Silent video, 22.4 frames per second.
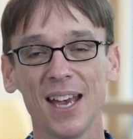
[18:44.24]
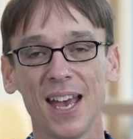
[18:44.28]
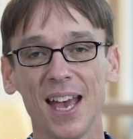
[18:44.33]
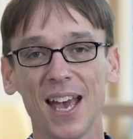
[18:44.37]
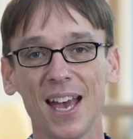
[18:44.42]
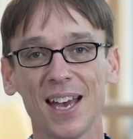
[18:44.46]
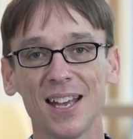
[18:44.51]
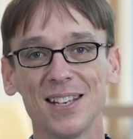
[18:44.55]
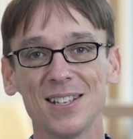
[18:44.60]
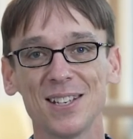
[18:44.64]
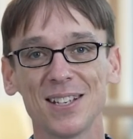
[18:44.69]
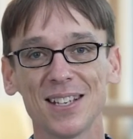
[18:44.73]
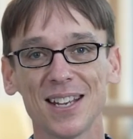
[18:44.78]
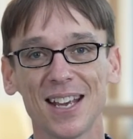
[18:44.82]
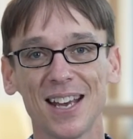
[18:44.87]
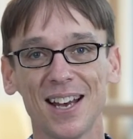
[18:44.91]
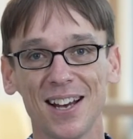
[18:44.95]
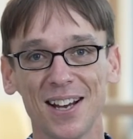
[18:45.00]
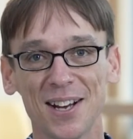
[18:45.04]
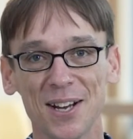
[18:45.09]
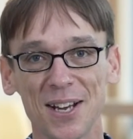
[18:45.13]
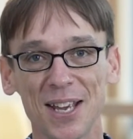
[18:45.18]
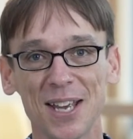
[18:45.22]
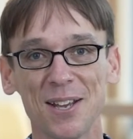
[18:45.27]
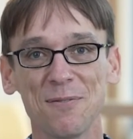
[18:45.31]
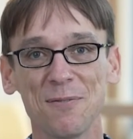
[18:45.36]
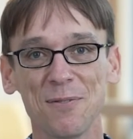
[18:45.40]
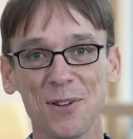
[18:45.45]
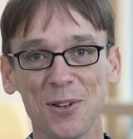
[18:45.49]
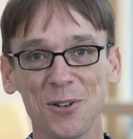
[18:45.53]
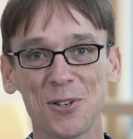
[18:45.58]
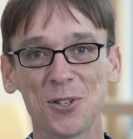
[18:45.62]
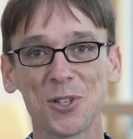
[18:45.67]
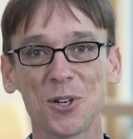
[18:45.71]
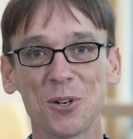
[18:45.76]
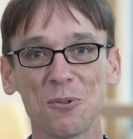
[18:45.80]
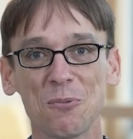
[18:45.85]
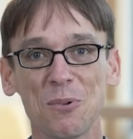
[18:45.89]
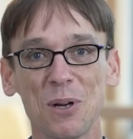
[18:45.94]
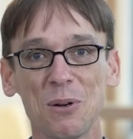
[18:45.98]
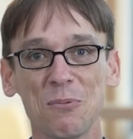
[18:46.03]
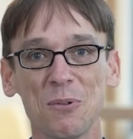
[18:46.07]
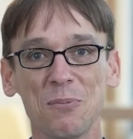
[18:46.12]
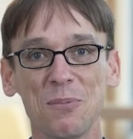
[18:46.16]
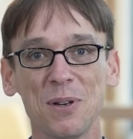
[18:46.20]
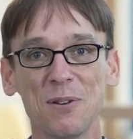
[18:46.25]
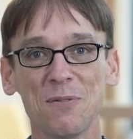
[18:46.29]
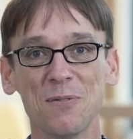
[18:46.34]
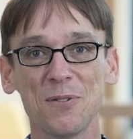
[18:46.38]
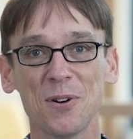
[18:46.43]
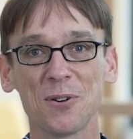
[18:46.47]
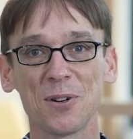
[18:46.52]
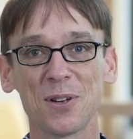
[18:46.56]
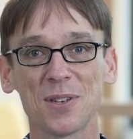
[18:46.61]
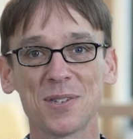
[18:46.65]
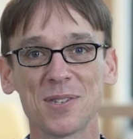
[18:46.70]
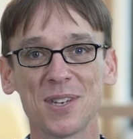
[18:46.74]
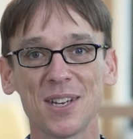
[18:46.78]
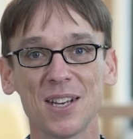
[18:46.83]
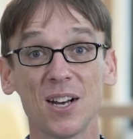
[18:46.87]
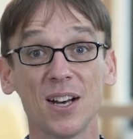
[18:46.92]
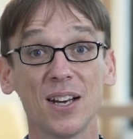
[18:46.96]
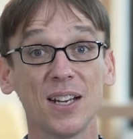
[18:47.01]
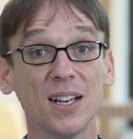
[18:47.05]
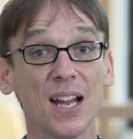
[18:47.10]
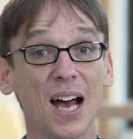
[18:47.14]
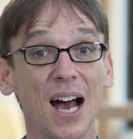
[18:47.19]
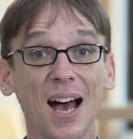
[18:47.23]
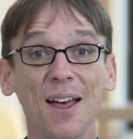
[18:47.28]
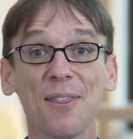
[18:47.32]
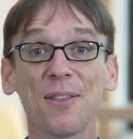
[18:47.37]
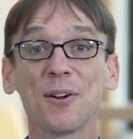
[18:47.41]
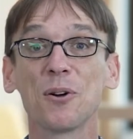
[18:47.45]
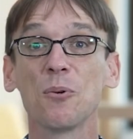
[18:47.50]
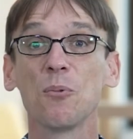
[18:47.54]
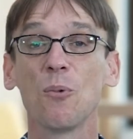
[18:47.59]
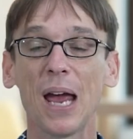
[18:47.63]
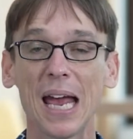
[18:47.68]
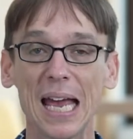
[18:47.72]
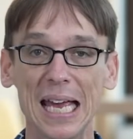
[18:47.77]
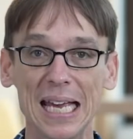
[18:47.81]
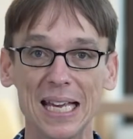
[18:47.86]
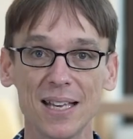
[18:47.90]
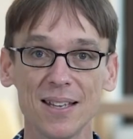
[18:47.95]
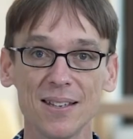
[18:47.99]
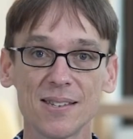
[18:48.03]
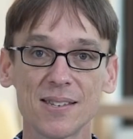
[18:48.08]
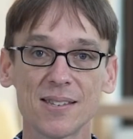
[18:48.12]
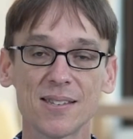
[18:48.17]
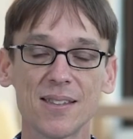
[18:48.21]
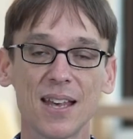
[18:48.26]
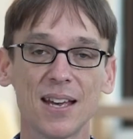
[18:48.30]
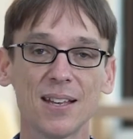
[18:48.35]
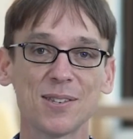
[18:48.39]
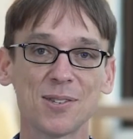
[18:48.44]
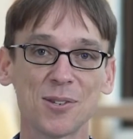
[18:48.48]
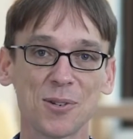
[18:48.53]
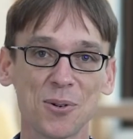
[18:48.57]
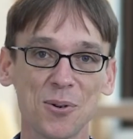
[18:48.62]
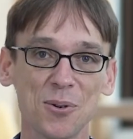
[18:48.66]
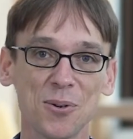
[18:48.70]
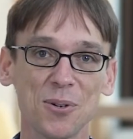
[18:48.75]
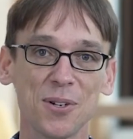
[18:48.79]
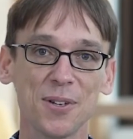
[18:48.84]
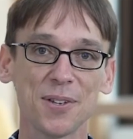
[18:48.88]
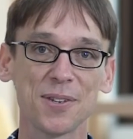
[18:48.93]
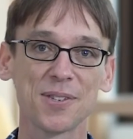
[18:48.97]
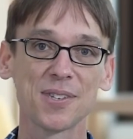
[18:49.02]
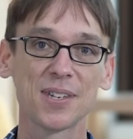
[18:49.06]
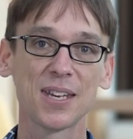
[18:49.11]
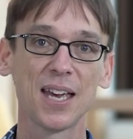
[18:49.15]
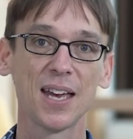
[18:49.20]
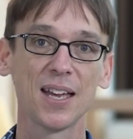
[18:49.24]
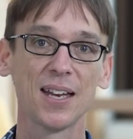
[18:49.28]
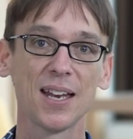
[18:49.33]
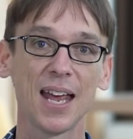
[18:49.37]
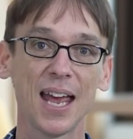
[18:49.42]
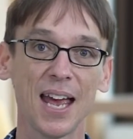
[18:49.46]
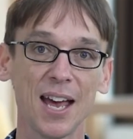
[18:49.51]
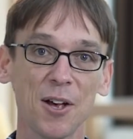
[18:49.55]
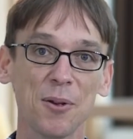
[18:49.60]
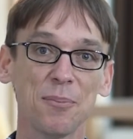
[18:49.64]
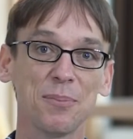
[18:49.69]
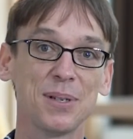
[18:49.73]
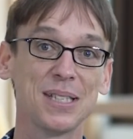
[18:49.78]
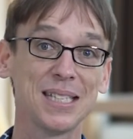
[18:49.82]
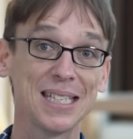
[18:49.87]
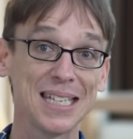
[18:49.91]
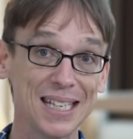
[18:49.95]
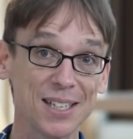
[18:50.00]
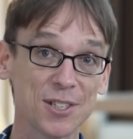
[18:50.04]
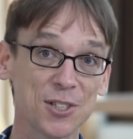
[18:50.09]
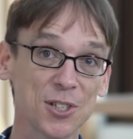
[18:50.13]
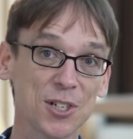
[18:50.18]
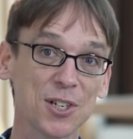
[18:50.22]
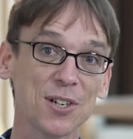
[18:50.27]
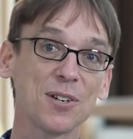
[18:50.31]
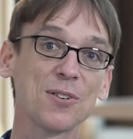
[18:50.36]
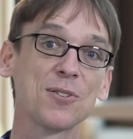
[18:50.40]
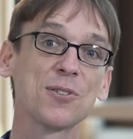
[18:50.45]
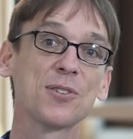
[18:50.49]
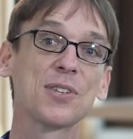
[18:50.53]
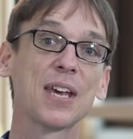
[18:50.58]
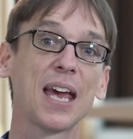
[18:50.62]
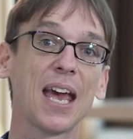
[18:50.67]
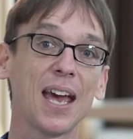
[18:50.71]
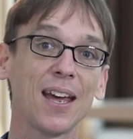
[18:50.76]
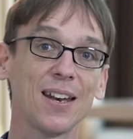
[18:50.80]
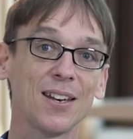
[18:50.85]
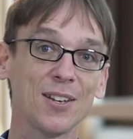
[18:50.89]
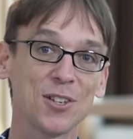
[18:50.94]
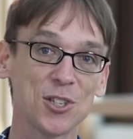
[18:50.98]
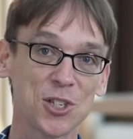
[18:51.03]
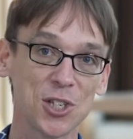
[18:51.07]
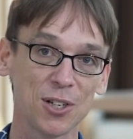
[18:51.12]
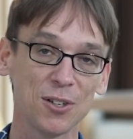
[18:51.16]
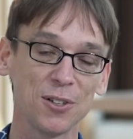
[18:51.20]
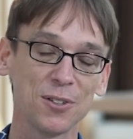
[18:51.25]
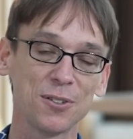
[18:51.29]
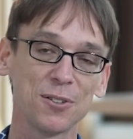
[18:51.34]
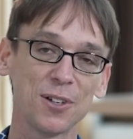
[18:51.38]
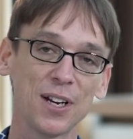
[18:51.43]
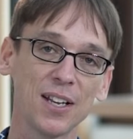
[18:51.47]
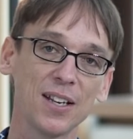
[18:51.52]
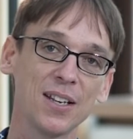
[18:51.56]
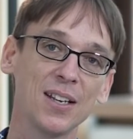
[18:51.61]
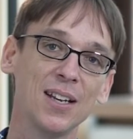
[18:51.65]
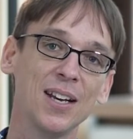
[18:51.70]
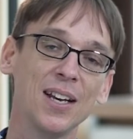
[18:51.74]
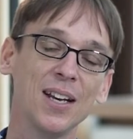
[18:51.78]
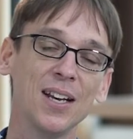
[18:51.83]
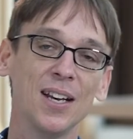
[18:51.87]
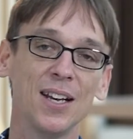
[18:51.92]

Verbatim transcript: And uh, in future, we will be focusing on other ways that schools can help teachers and children